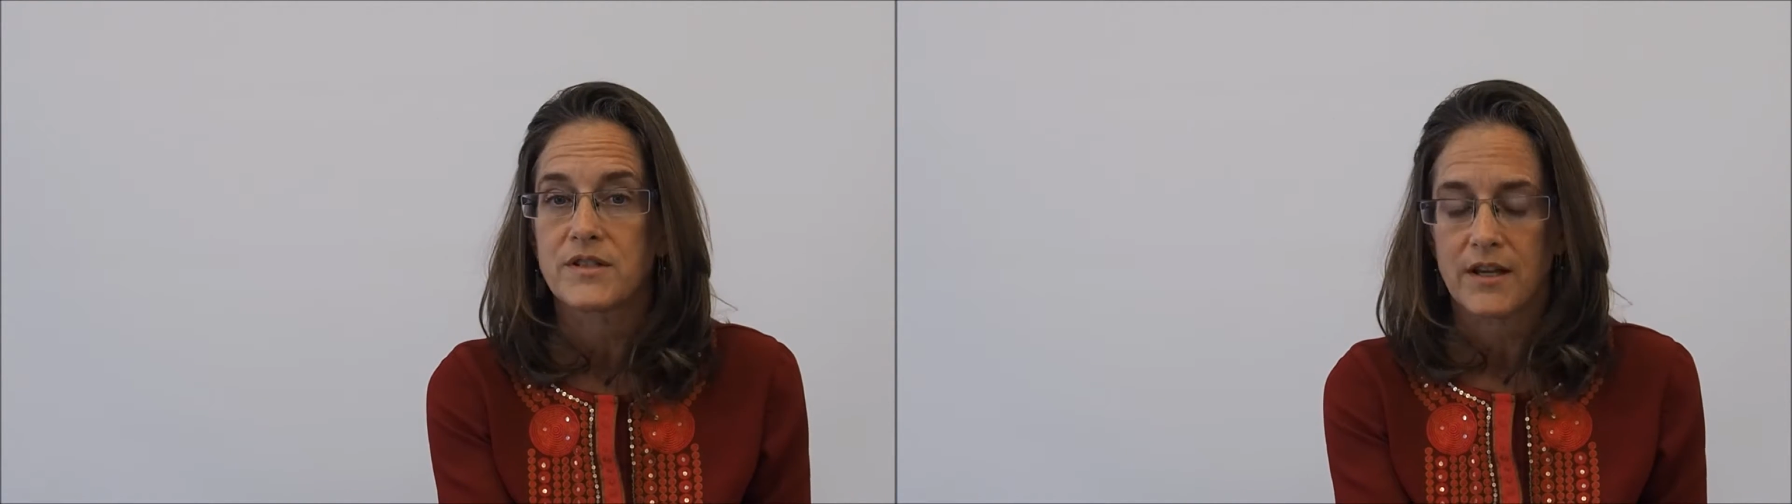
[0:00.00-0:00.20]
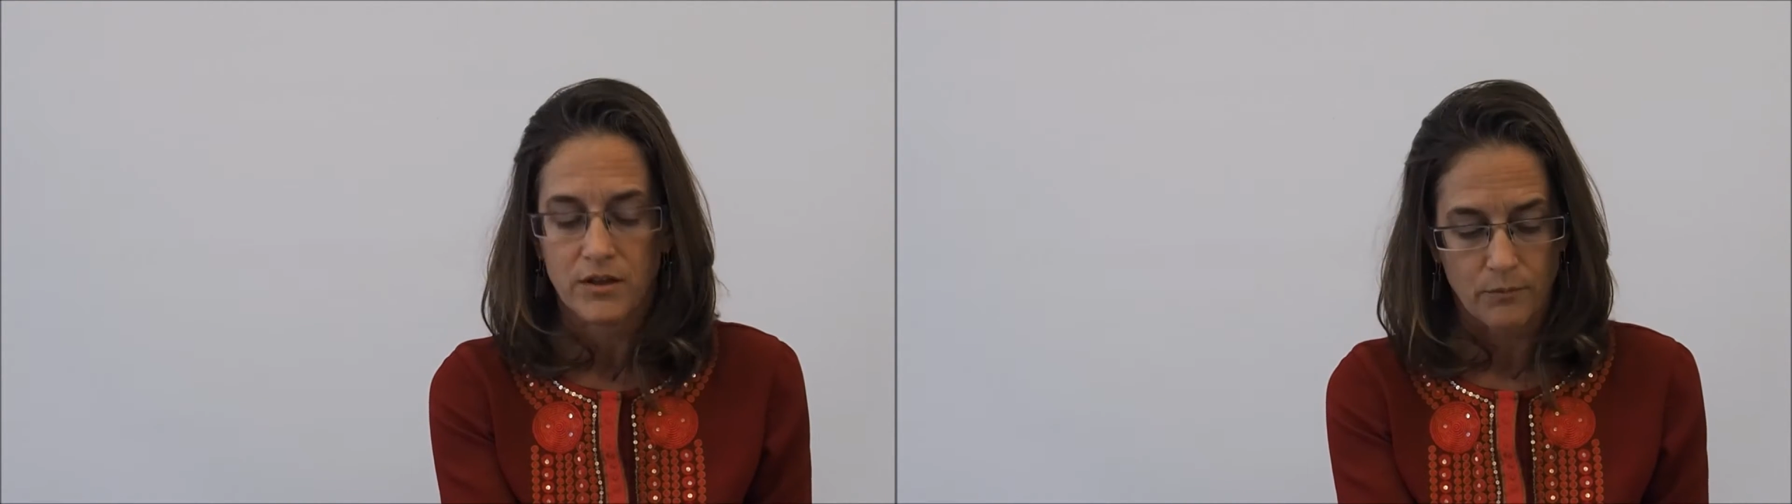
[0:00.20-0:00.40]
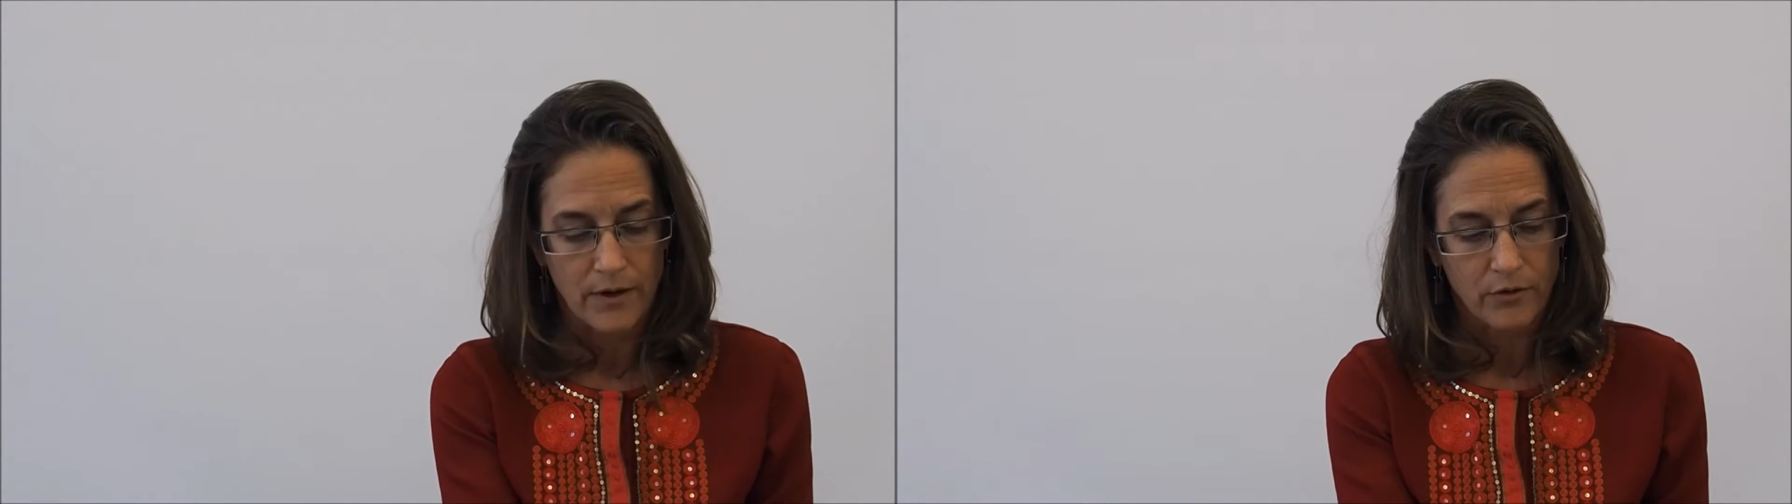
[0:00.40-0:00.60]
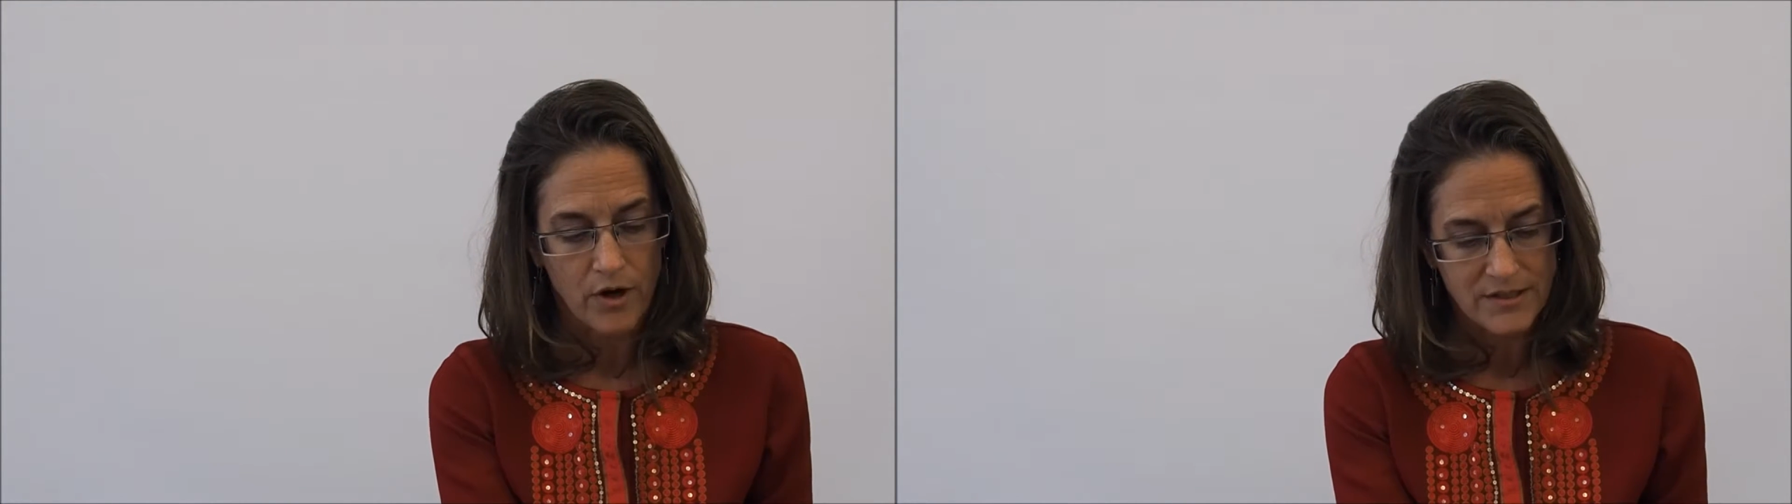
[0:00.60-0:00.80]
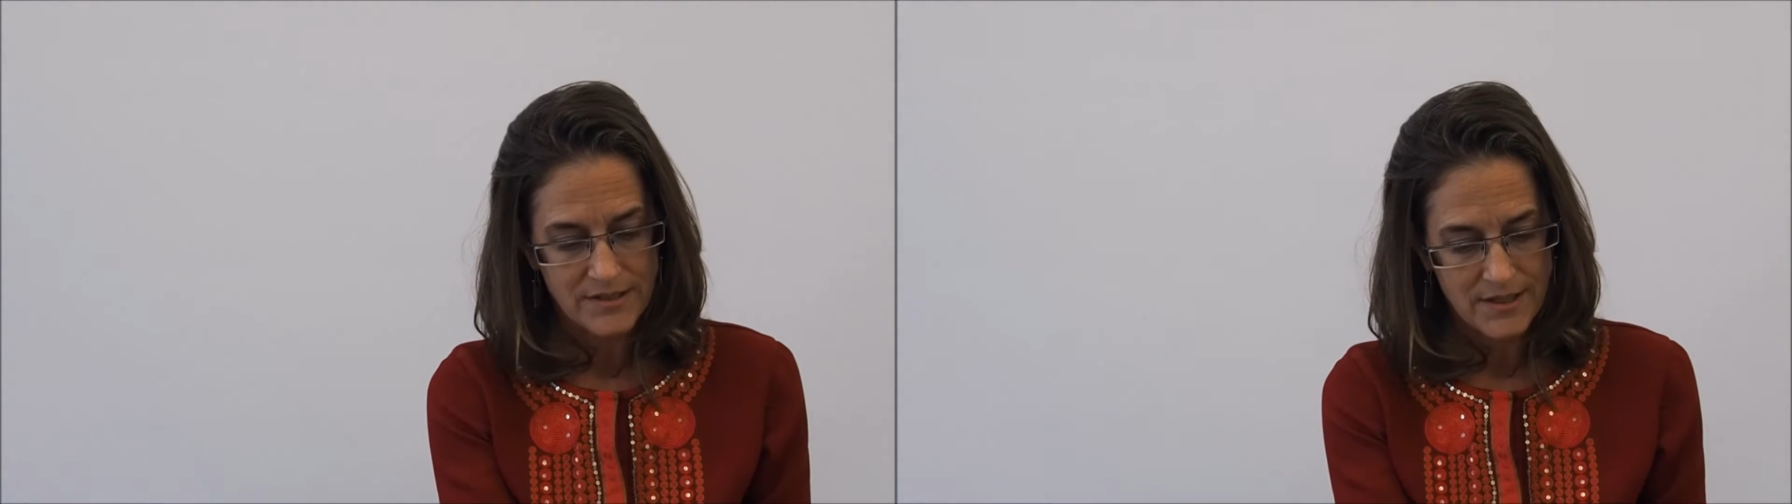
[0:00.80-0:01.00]
like the Red
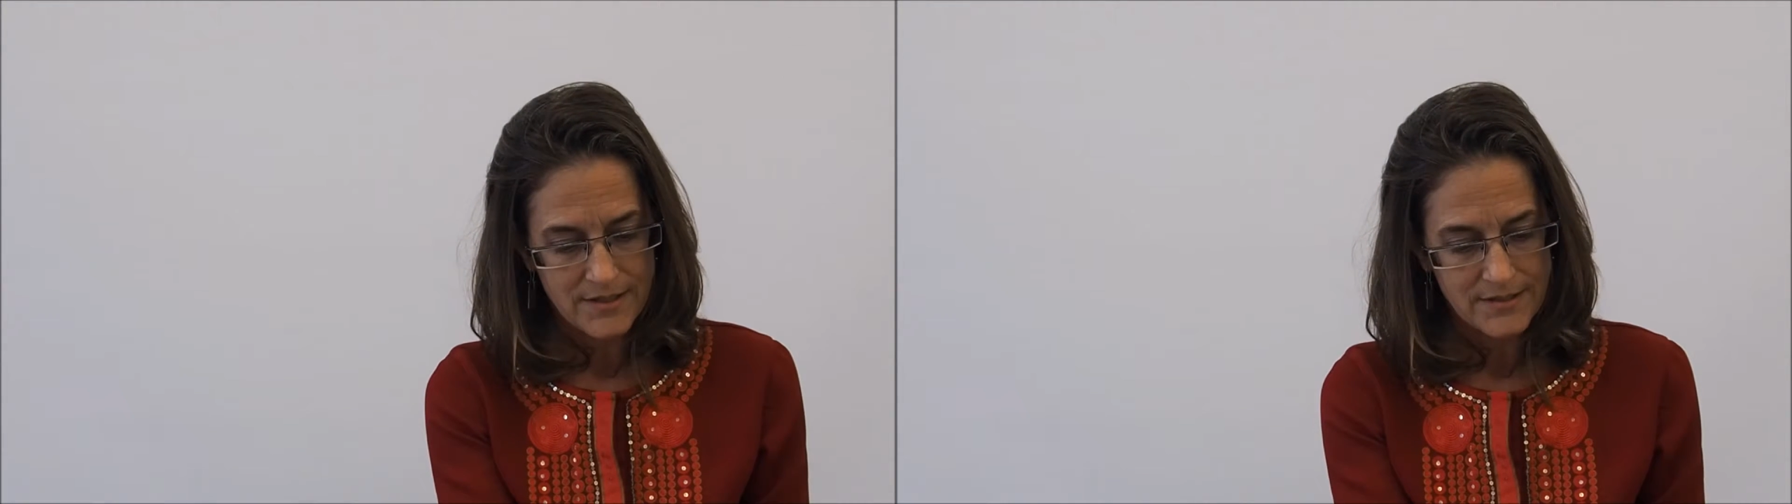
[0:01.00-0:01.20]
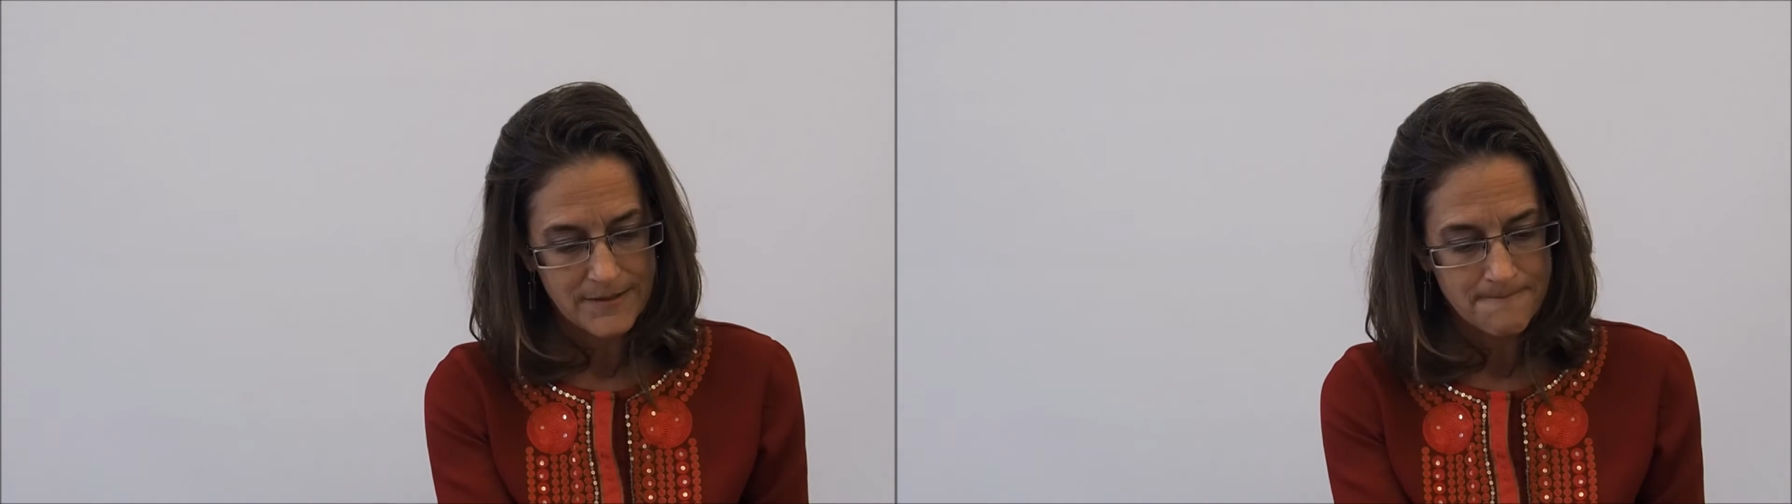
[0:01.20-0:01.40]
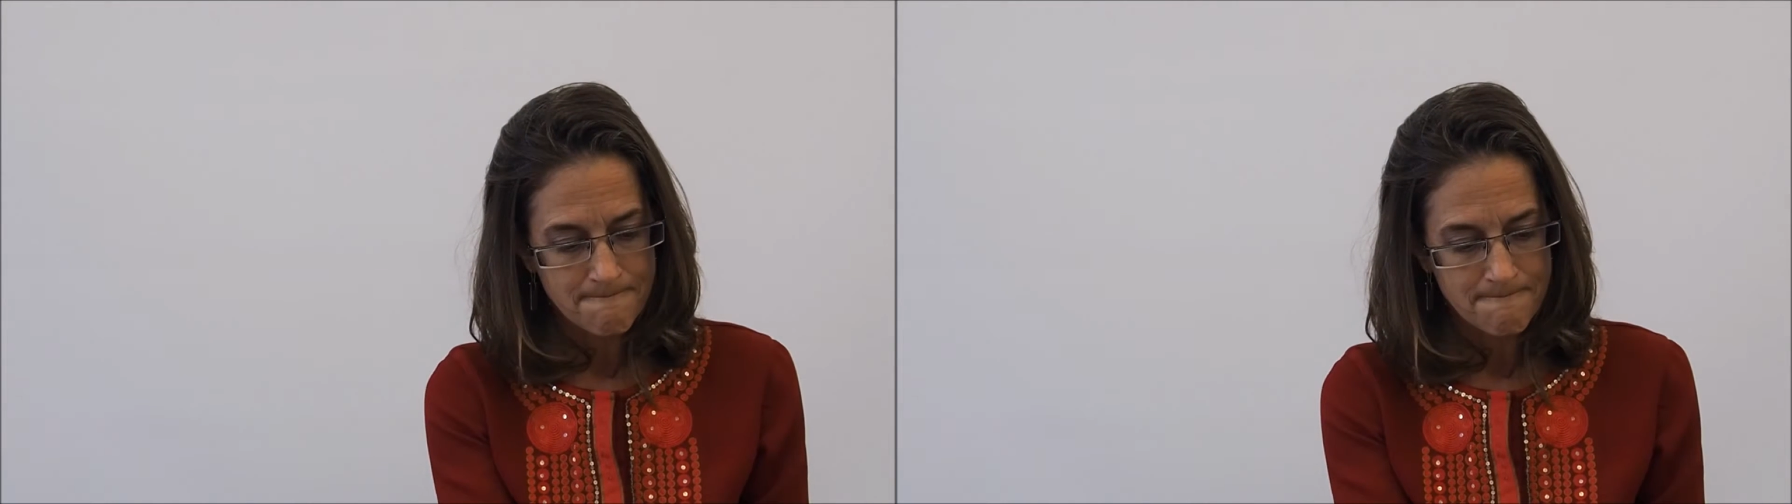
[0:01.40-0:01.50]
Cross does.